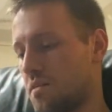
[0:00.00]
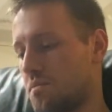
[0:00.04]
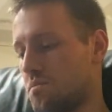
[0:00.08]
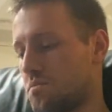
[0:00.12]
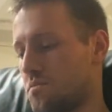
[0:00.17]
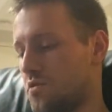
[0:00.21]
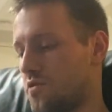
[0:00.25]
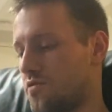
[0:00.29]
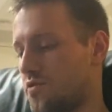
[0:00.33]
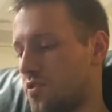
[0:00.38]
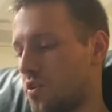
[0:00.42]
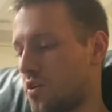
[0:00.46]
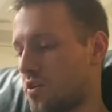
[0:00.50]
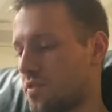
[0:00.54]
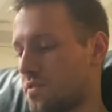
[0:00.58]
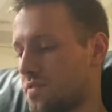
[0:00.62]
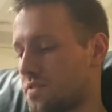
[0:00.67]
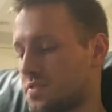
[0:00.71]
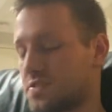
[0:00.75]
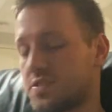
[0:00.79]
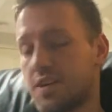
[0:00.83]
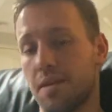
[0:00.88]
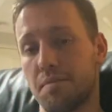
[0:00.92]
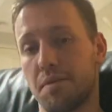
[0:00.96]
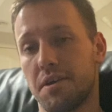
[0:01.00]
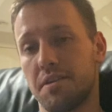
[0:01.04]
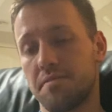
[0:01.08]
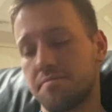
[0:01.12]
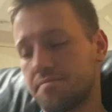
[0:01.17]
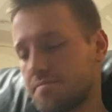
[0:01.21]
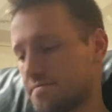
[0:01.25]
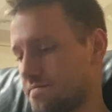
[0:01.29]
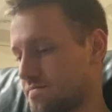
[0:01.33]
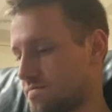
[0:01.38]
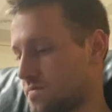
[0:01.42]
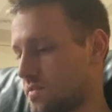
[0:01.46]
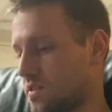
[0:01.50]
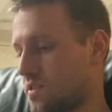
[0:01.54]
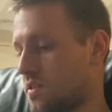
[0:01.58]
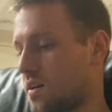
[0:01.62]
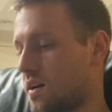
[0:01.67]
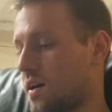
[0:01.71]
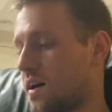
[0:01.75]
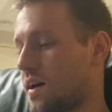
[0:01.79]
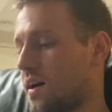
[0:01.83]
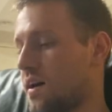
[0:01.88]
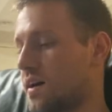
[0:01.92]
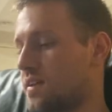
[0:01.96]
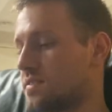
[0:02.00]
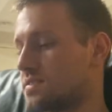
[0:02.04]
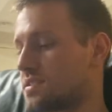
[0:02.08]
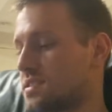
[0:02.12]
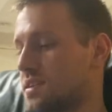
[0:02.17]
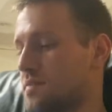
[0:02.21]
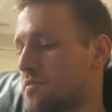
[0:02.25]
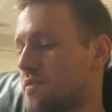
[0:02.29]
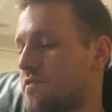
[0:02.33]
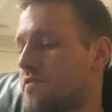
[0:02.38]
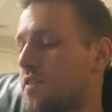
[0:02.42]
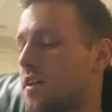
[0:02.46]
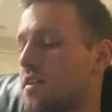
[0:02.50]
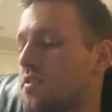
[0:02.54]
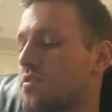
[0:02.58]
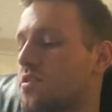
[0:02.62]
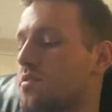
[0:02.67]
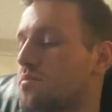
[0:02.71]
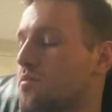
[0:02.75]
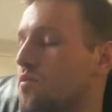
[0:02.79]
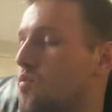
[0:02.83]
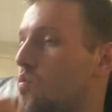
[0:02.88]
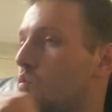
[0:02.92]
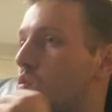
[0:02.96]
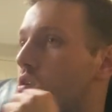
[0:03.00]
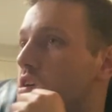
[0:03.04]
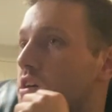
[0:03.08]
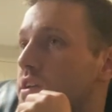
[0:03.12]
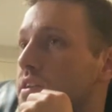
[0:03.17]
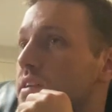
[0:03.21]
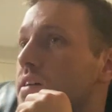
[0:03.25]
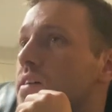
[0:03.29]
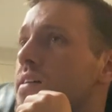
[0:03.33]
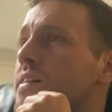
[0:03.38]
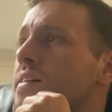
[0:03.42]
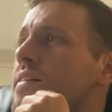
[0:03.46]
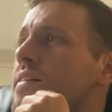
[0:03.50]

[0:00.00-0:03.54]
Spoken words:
Moving on to the semi. In semifinal number 1,